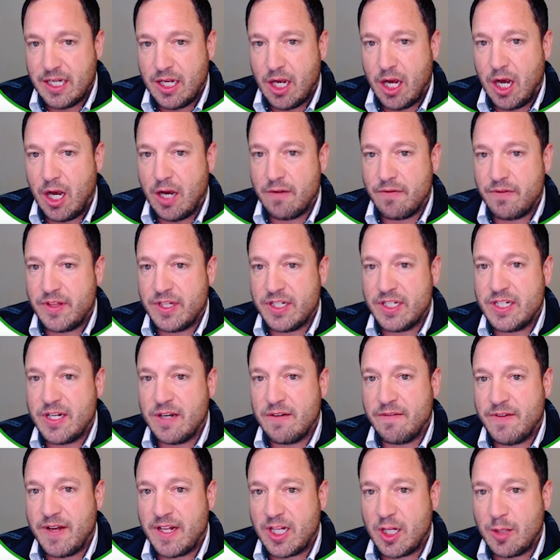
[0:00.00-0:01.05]
of the
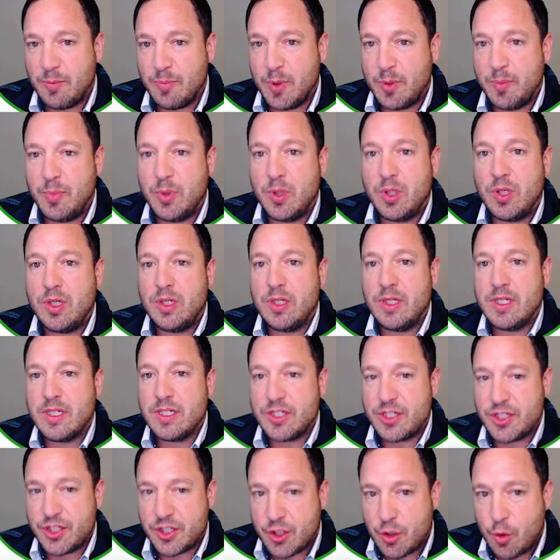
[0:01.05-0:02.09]
developable
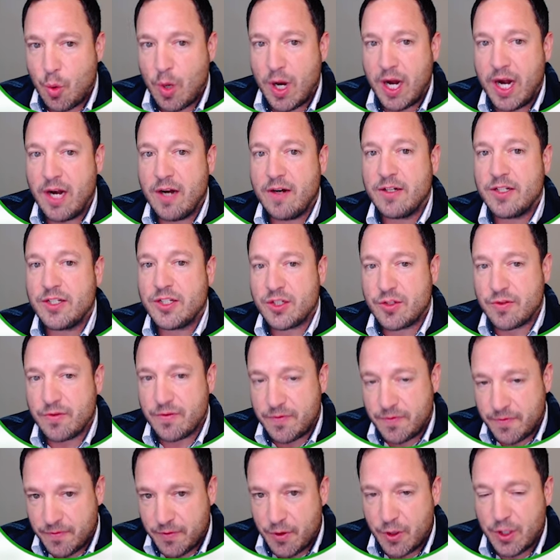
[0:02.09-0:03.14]
square
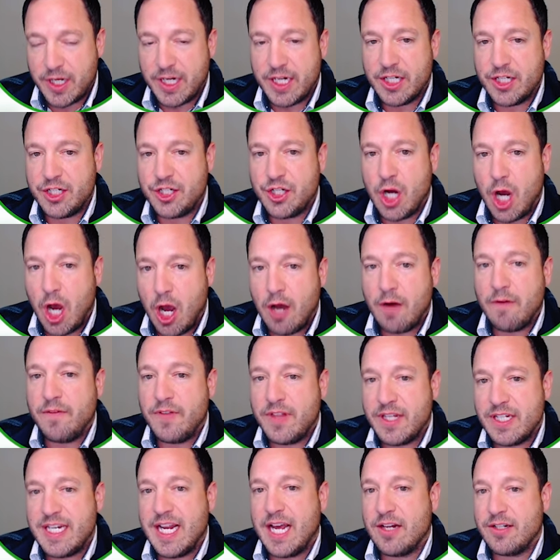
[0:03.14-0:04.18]
footage of the
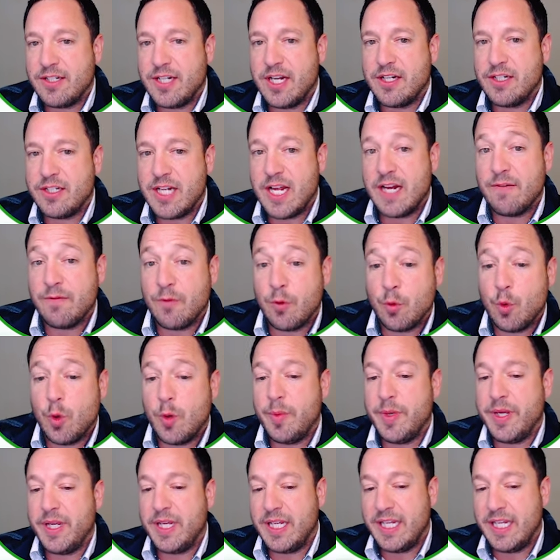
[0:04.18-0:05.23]
downtown Denver will be